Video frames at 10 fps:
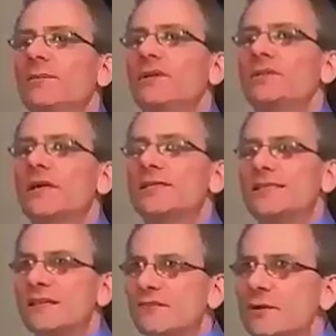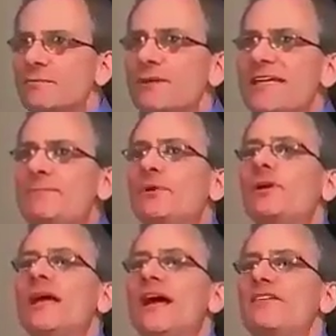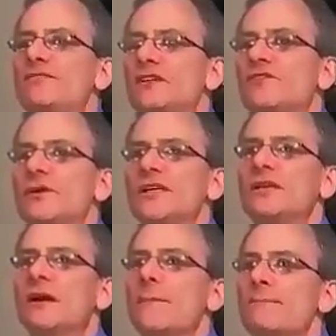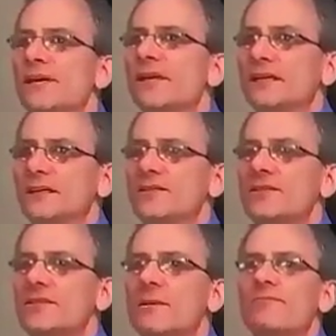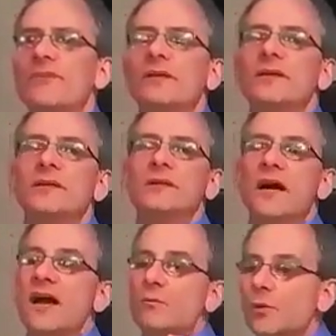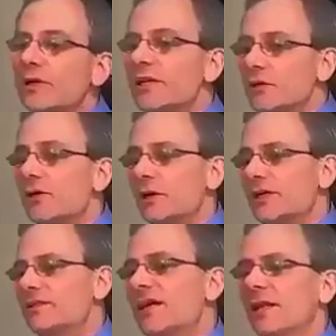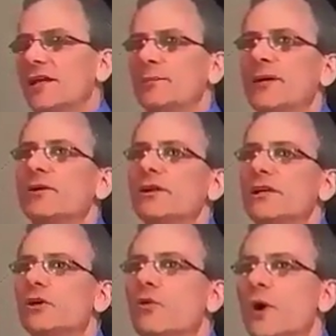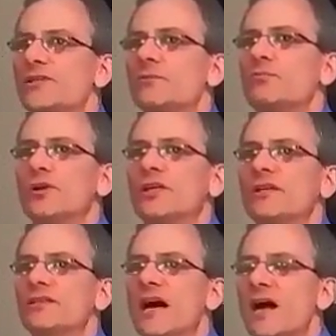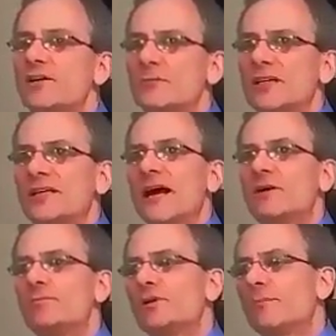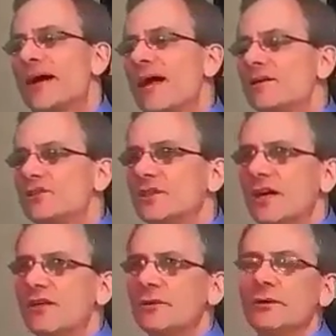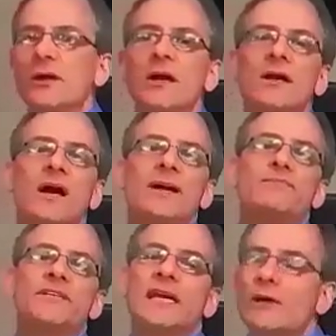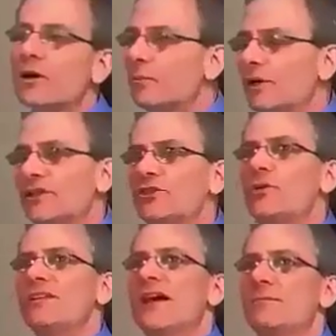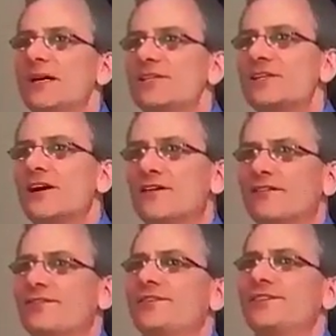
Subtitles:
Because different people have different abilities. I'm really good at telling a paralegal what to put in a document and how to put a package together. I'm terrible at doing that myself.